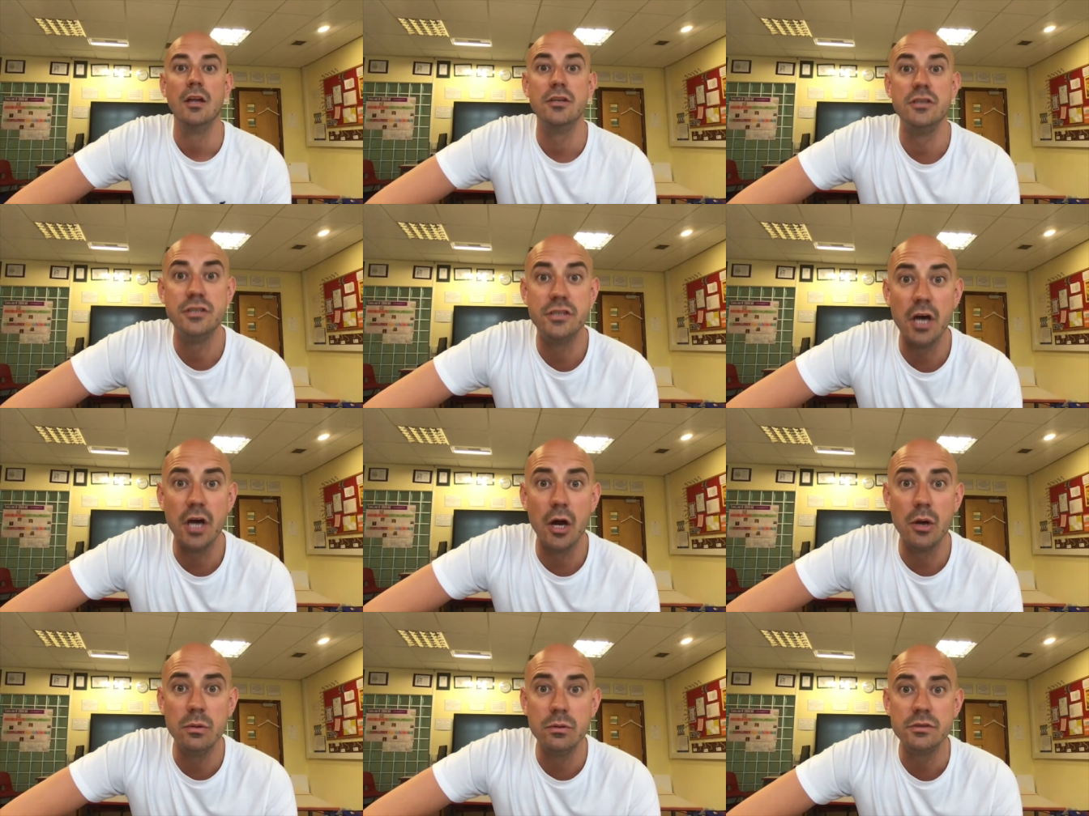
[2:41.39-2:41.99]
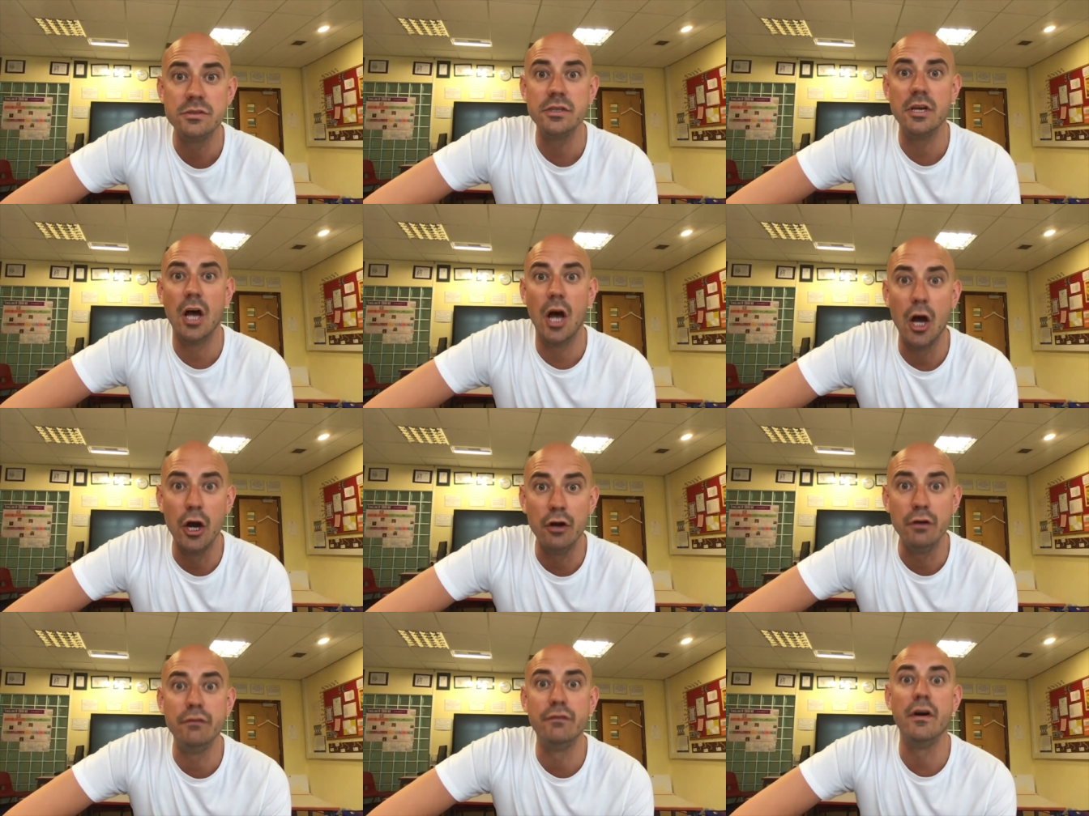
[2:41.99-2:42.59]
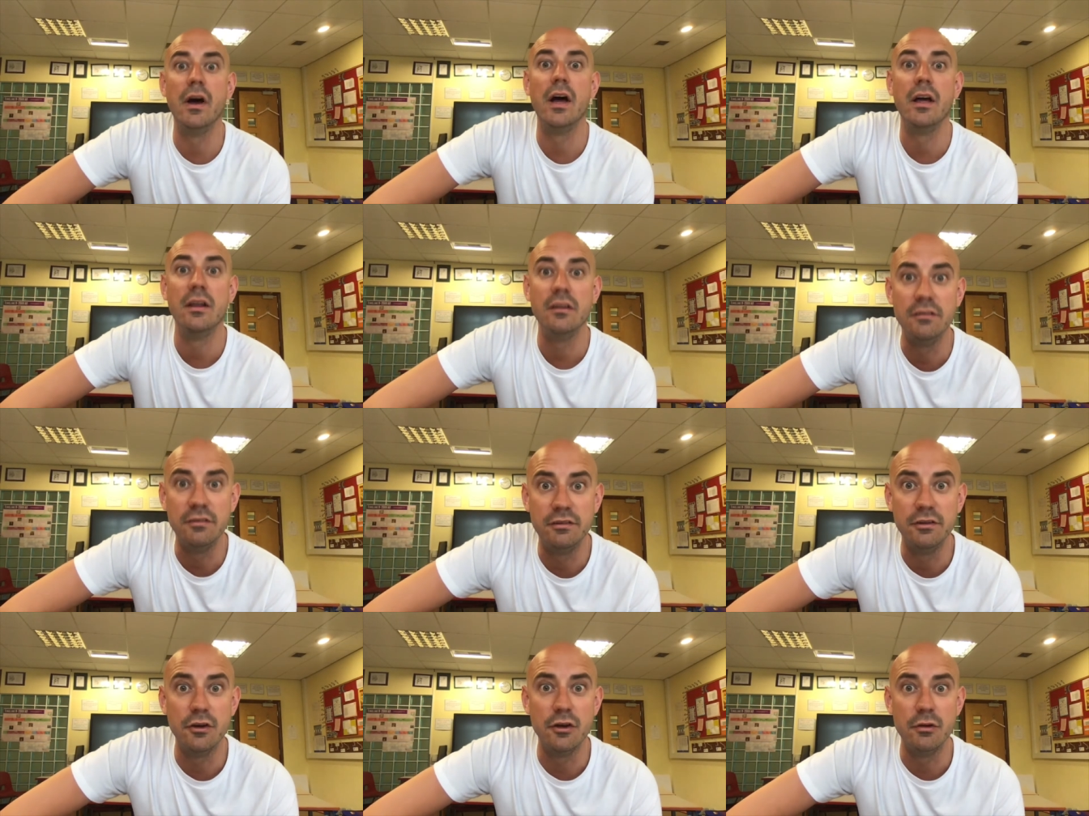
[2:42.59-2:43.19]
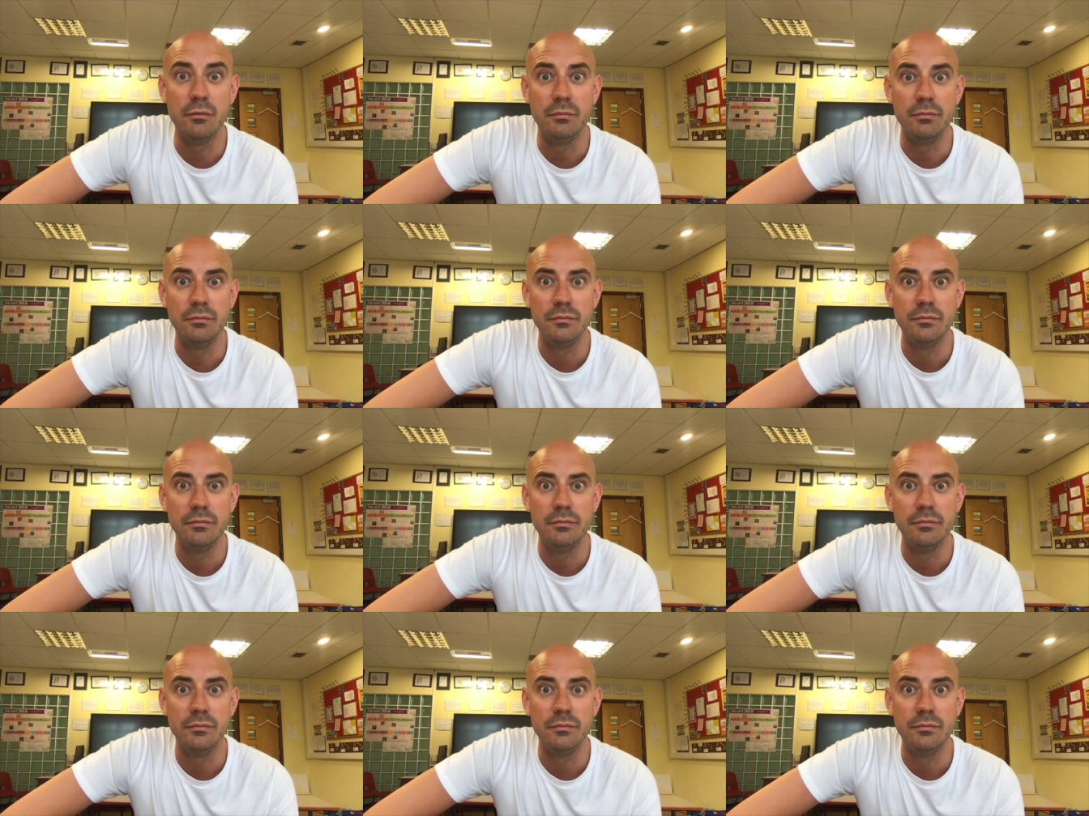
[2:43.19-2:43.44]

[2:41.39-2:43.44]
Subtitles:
Don't over Zoom.